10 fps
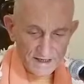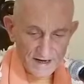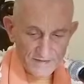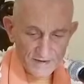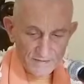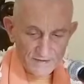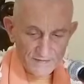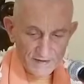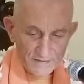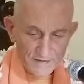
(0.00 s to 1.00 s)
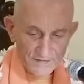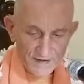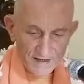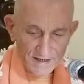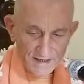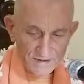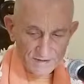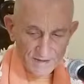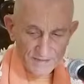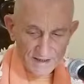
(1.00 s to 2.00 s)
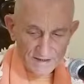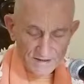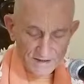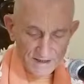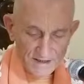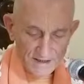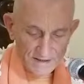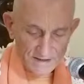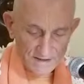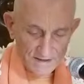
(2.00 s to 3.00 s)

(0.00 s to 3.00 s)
Everyone was filled with fear and trembling to see this.